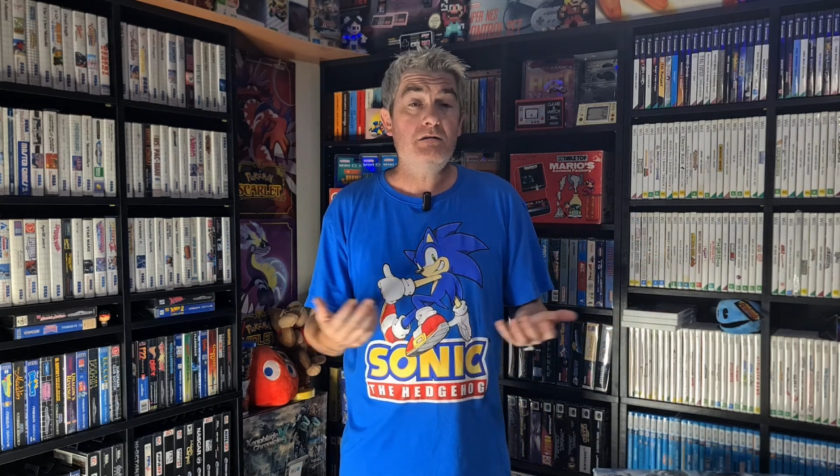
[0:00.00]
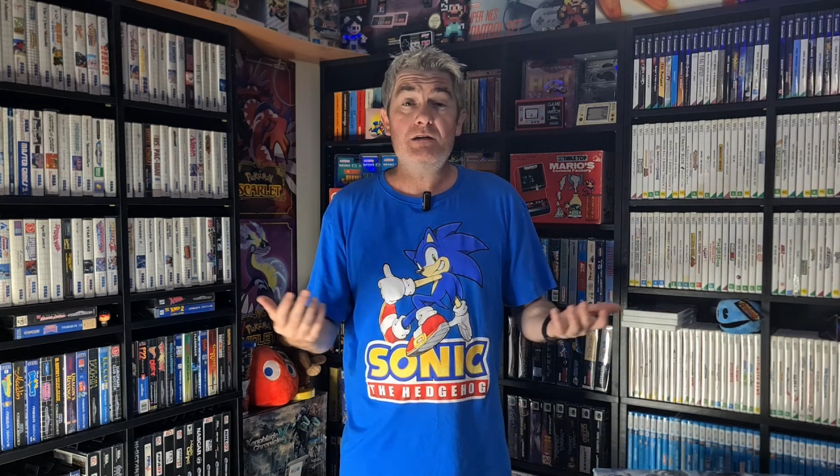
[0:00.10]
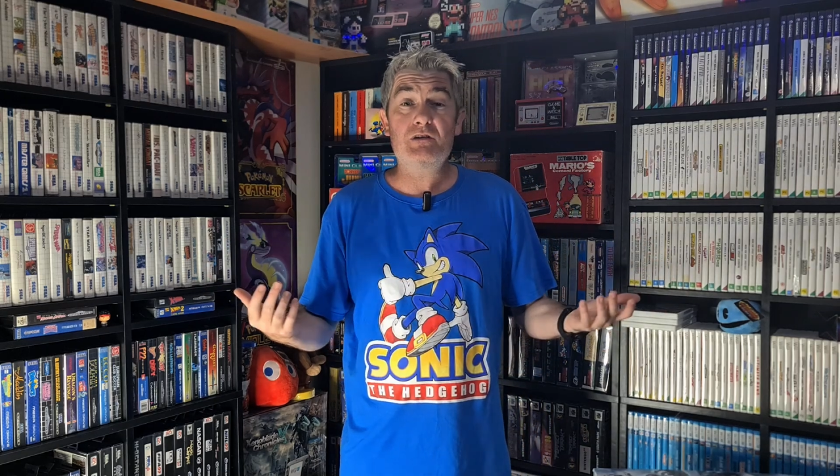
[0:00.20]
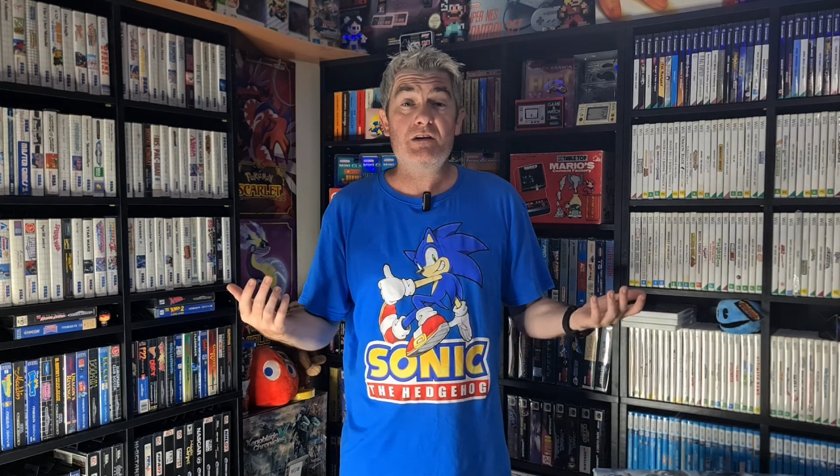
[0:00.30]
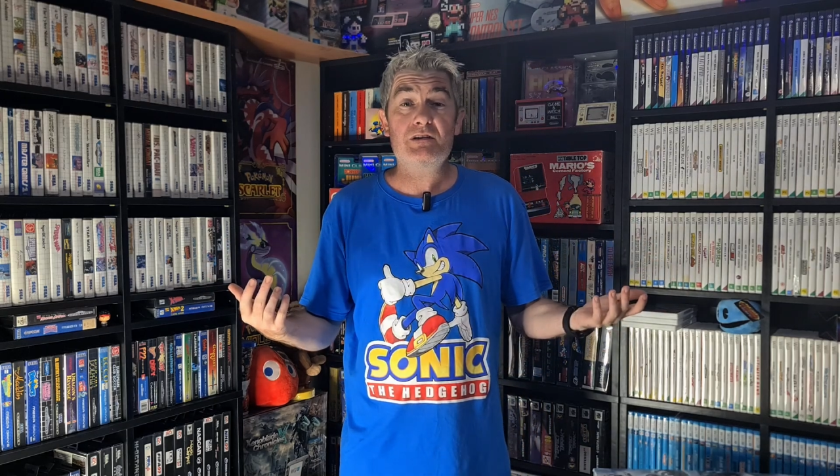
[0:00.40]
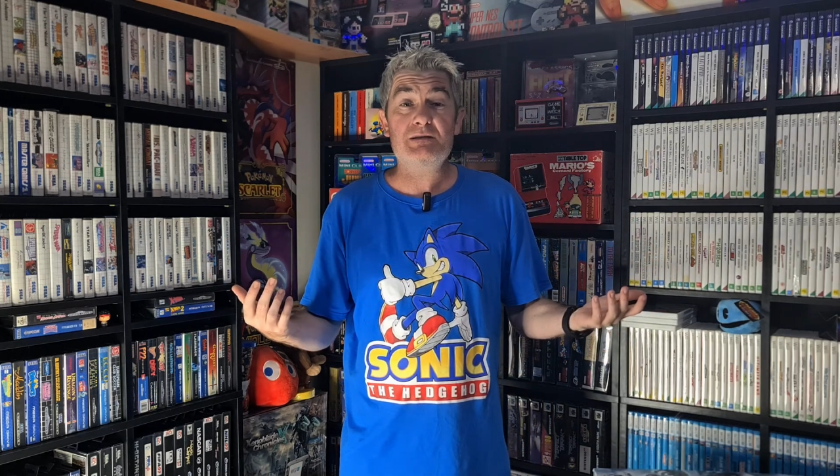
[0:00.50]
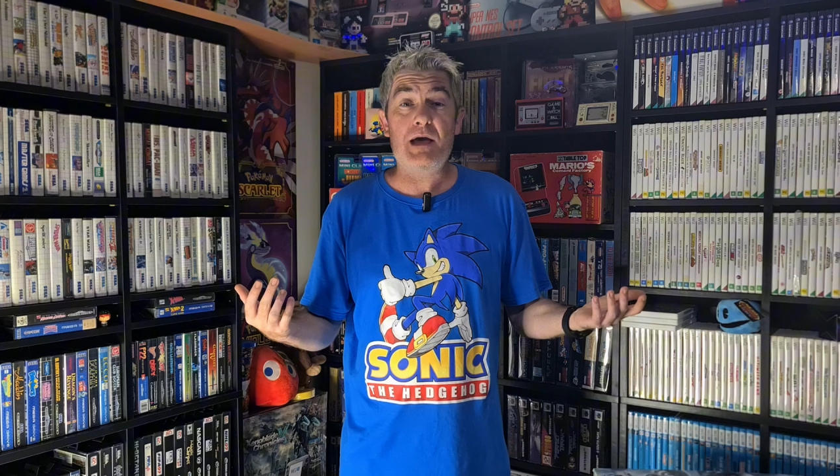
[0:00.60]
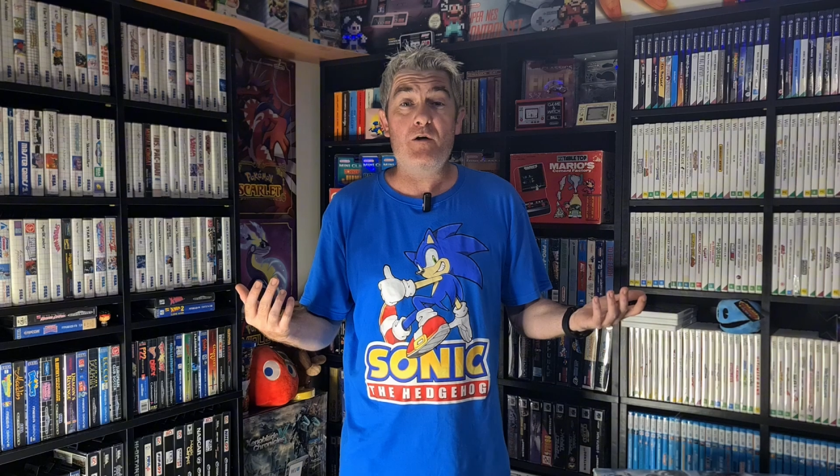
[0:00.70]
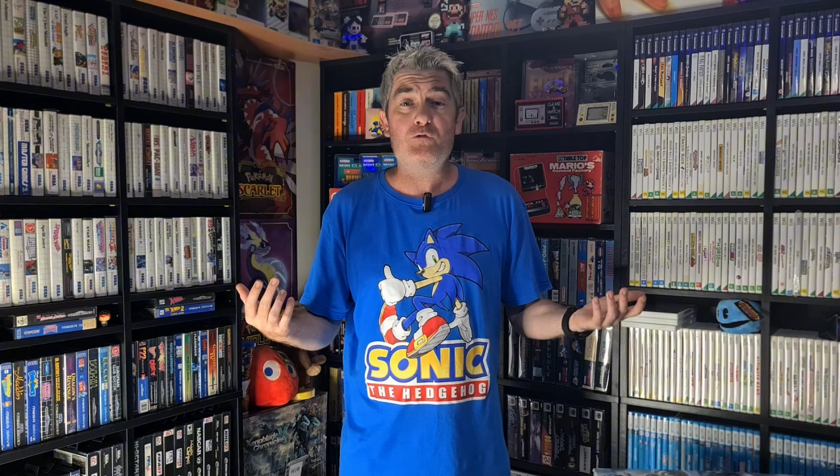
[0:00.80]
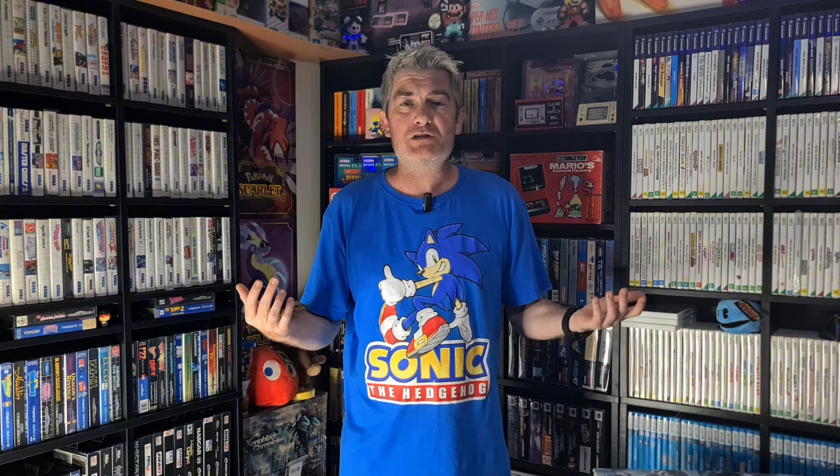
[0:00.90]
even give us some
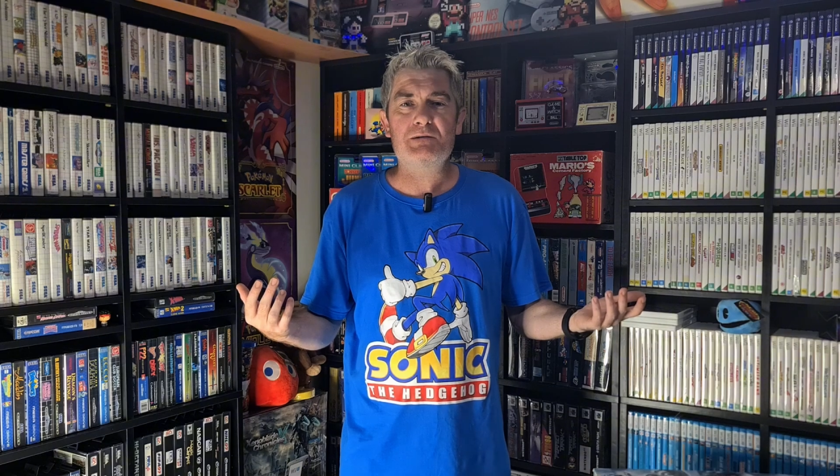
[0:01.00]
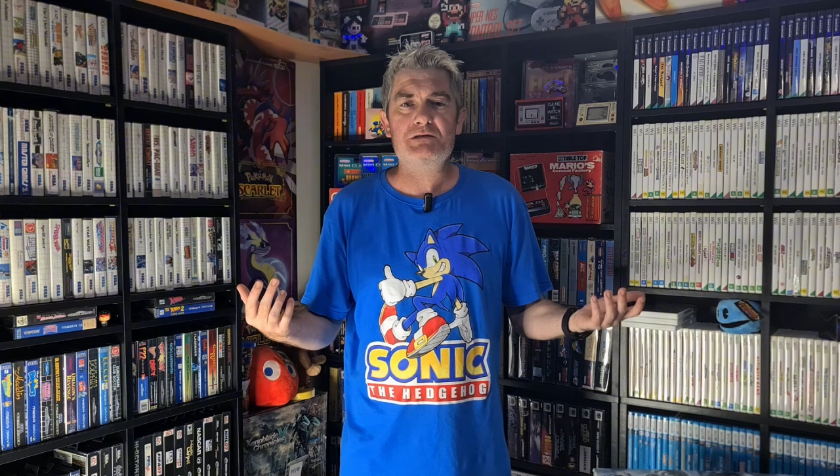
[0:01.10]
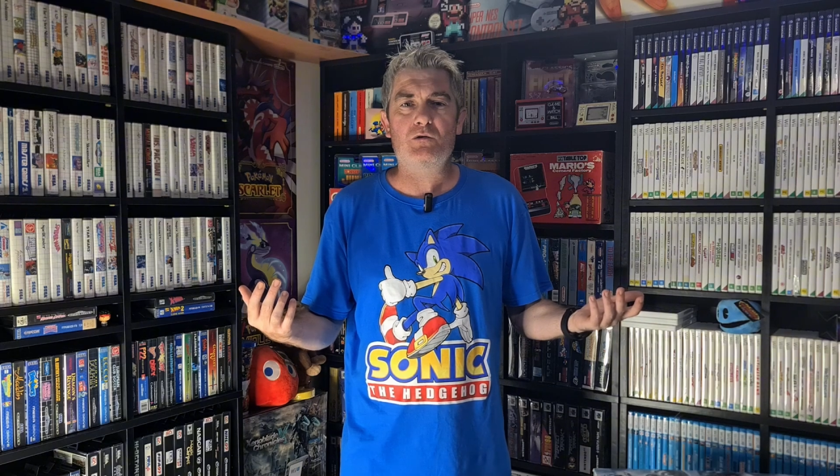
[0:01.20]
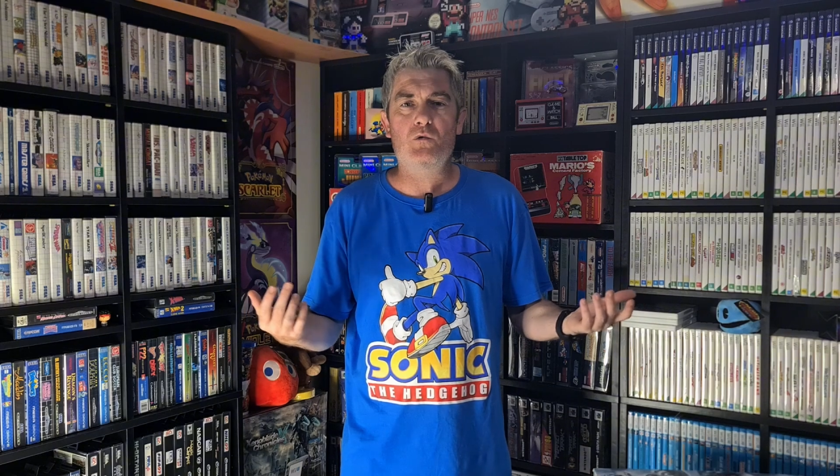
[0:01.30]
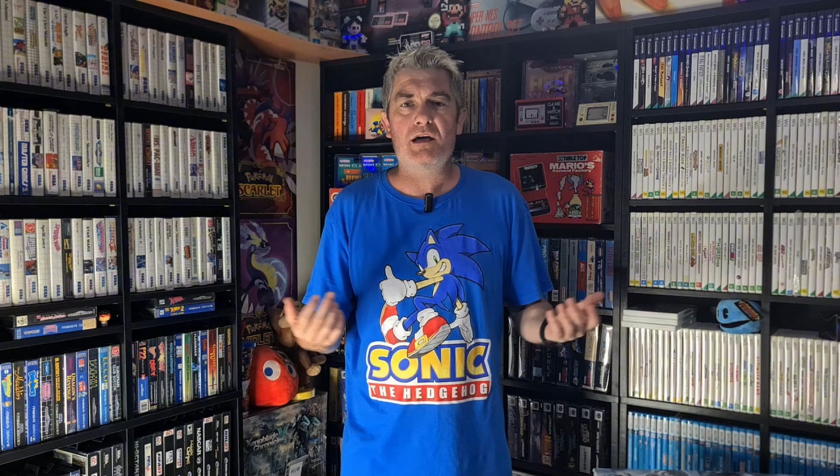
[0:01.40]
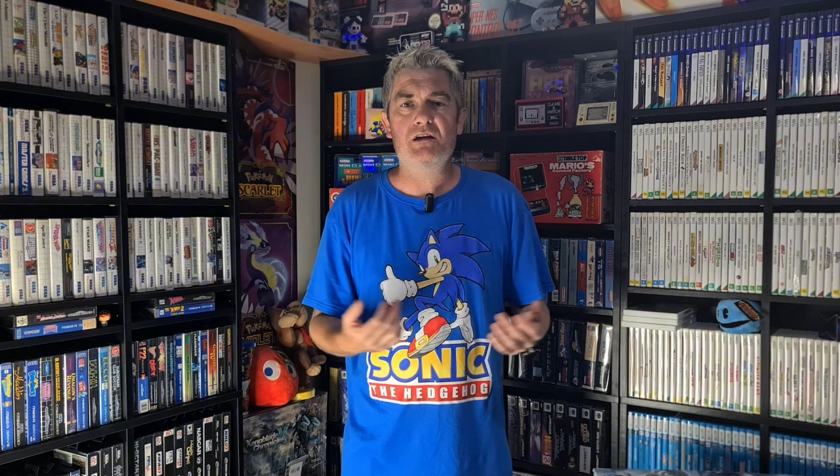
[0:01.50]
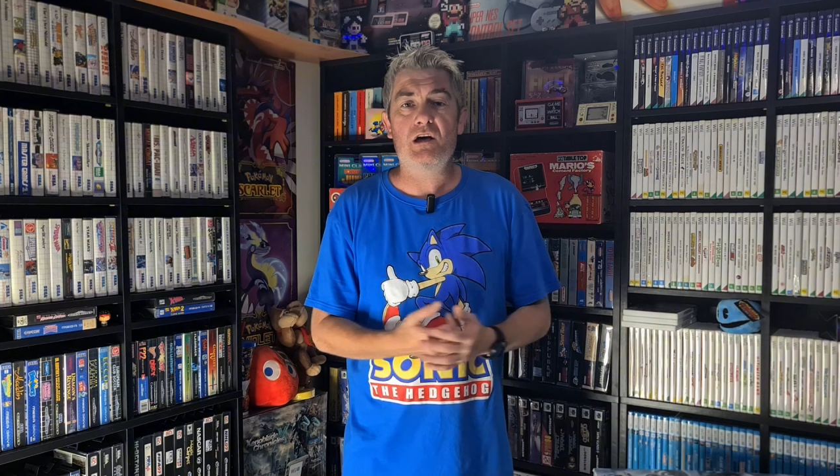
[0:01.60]
helpful tips on